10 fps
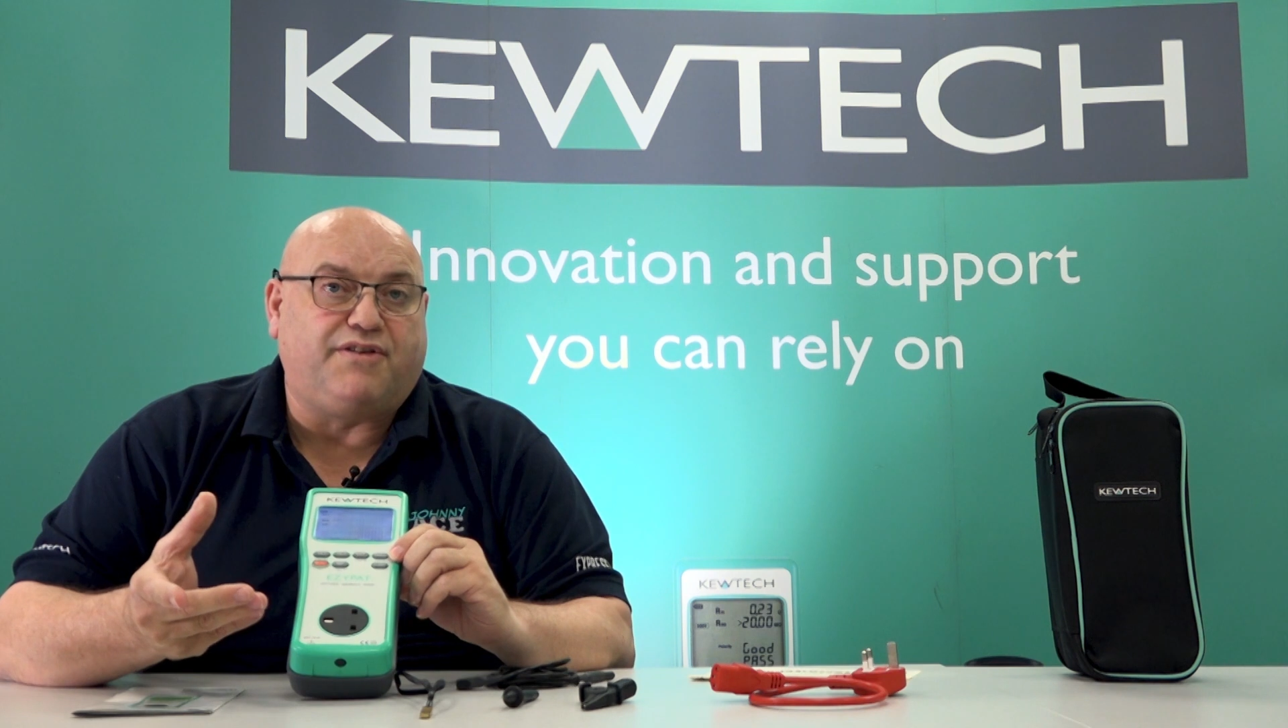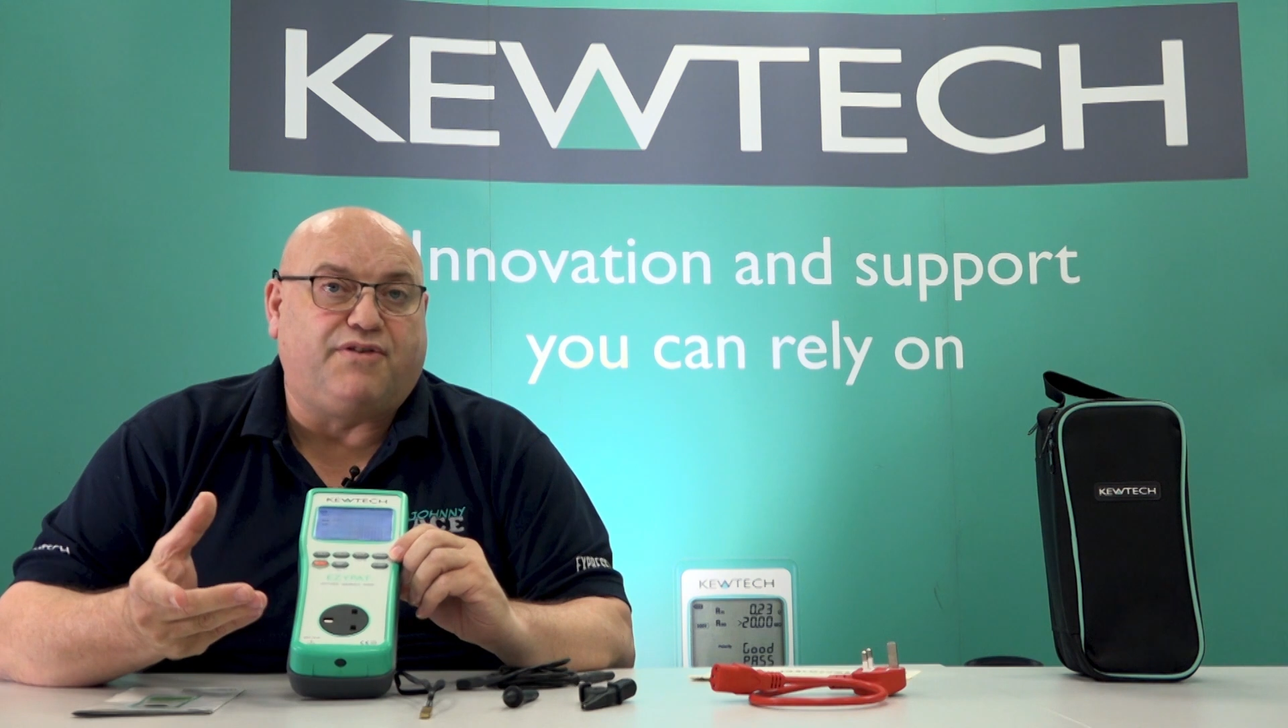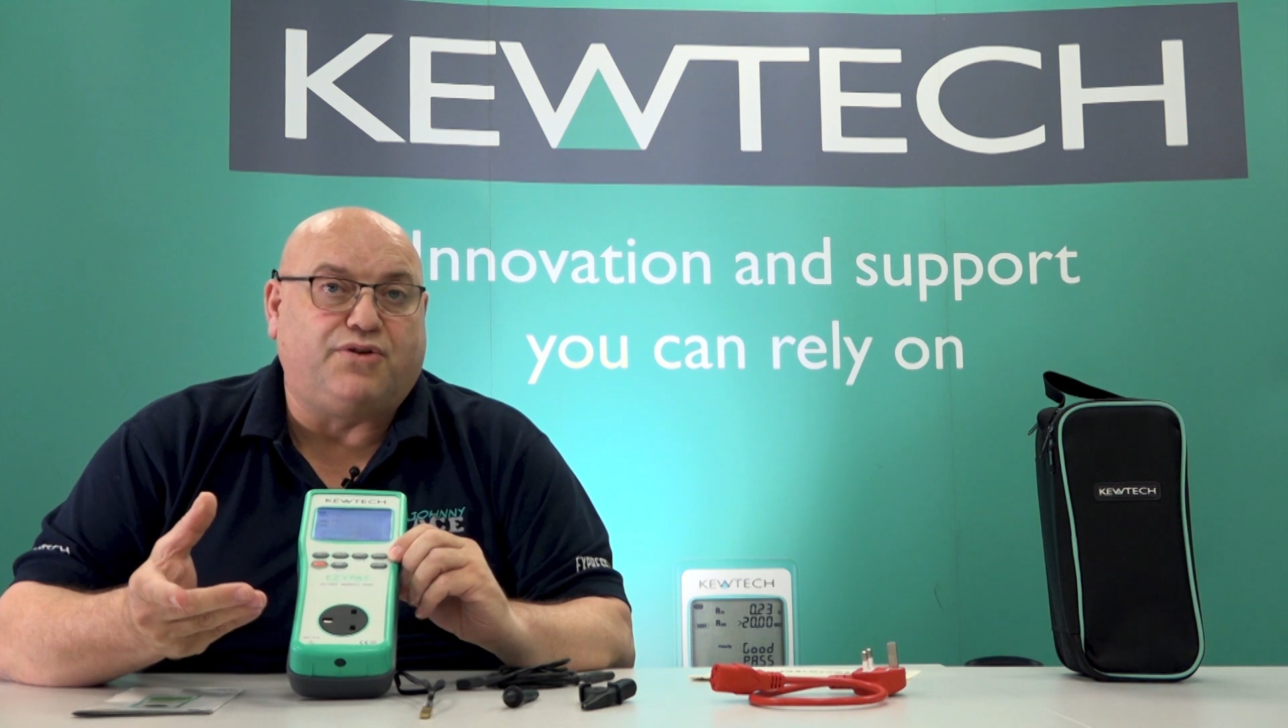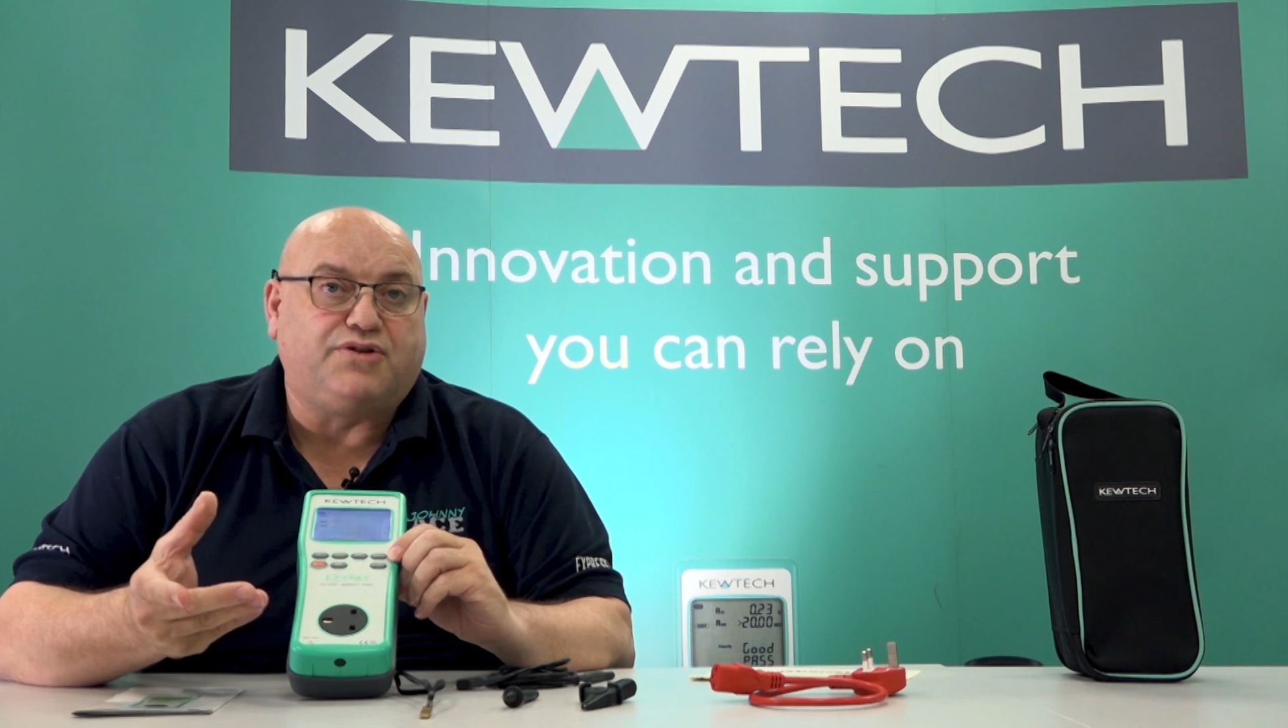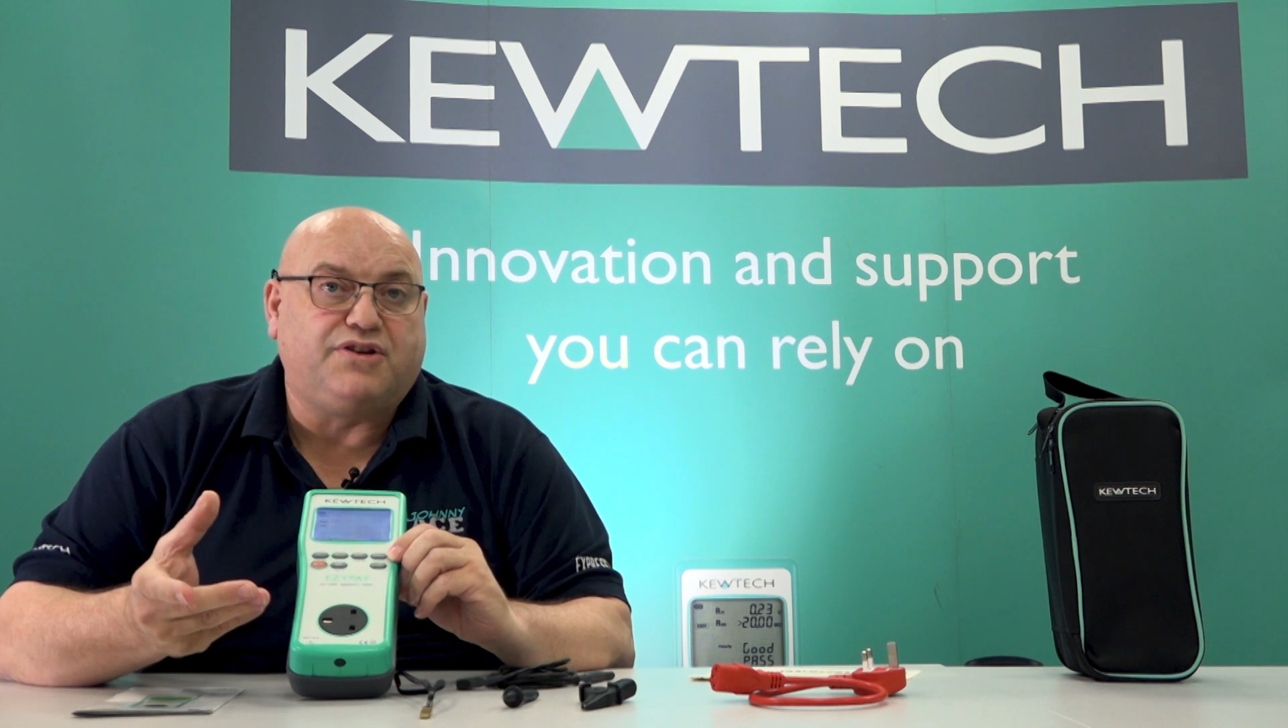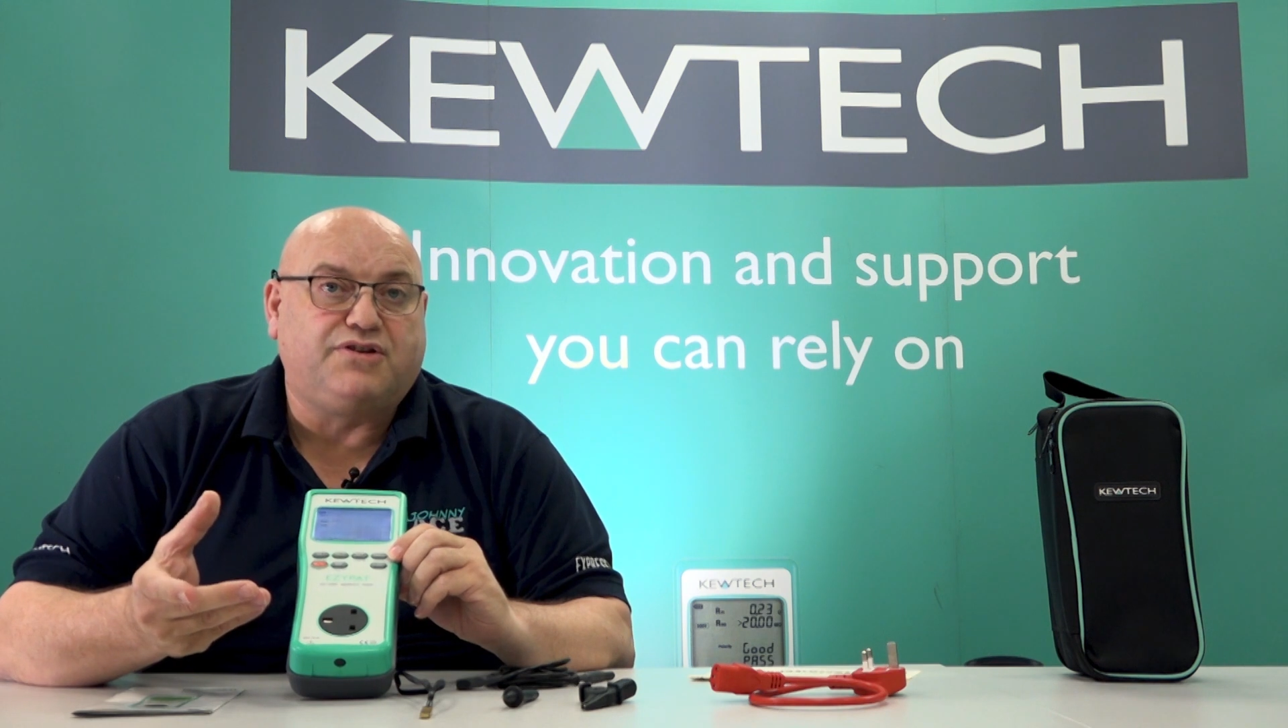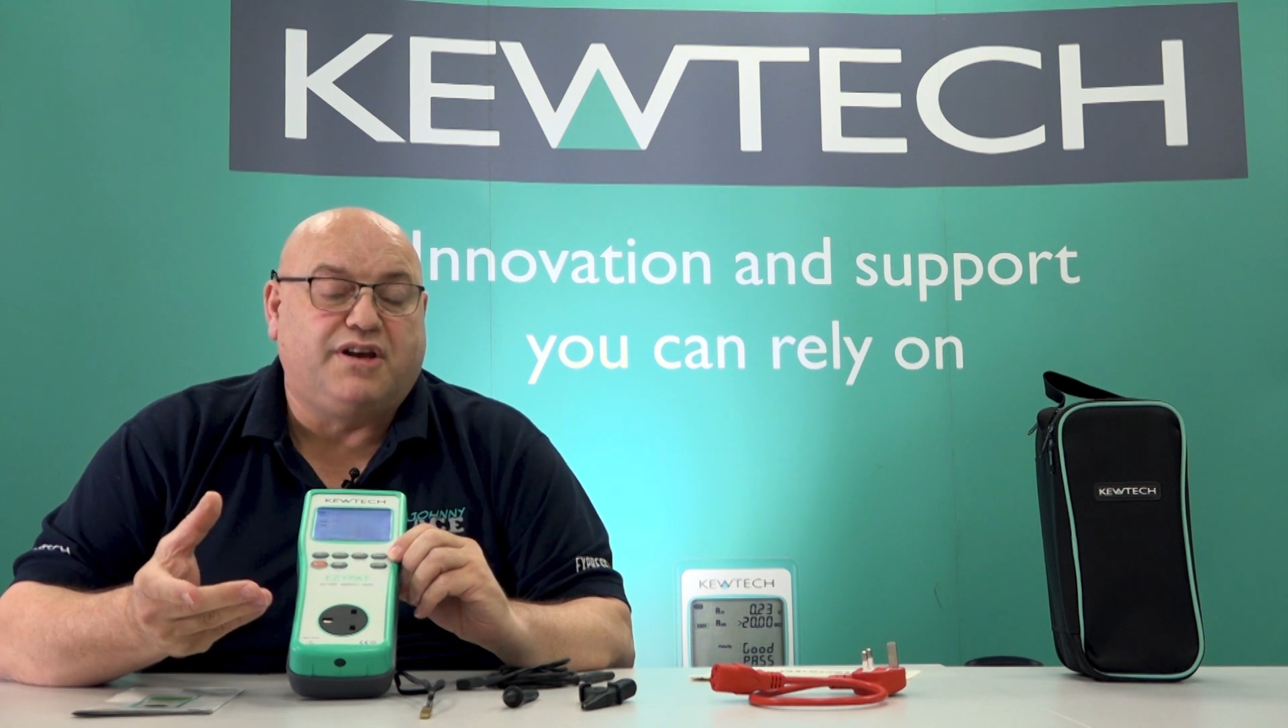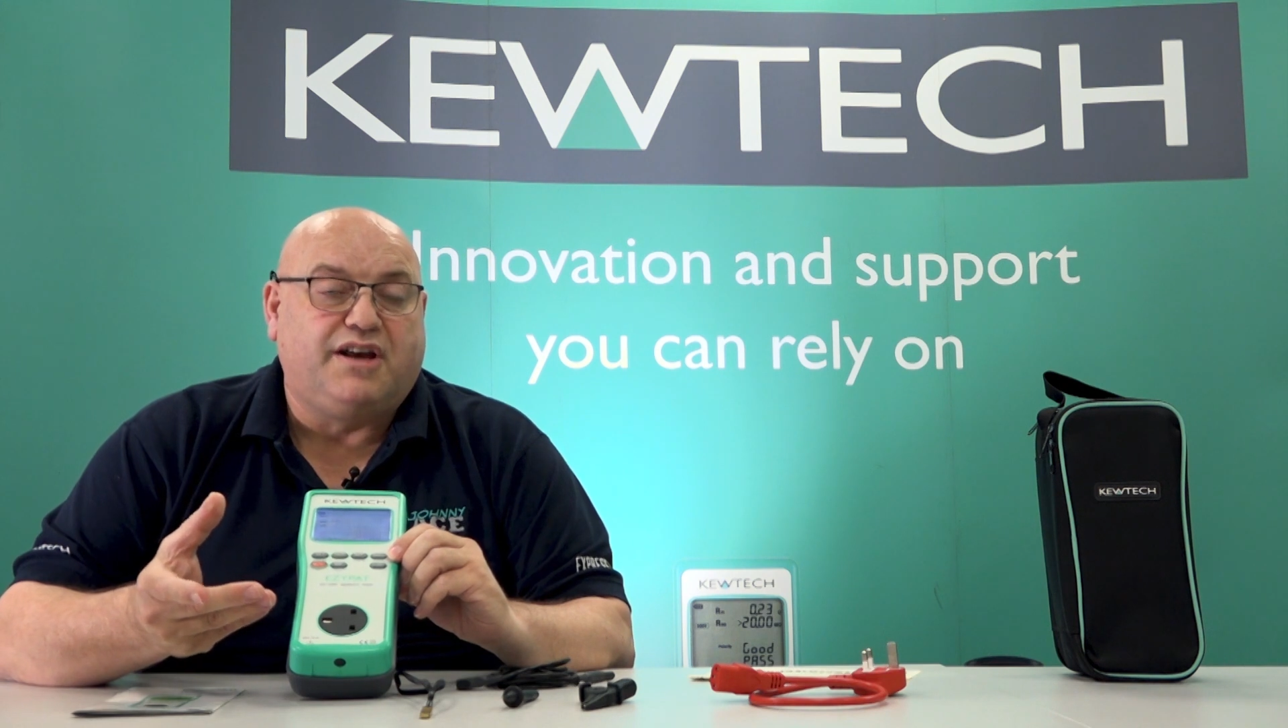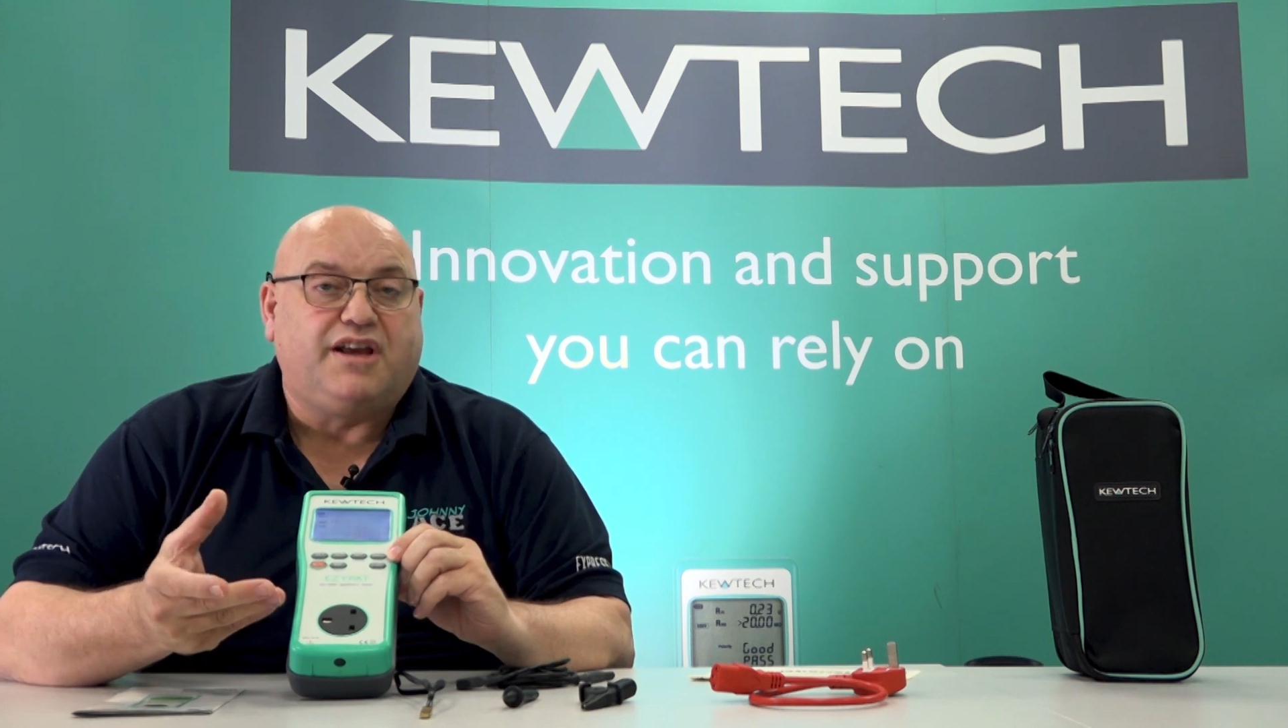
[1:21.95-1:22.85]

devices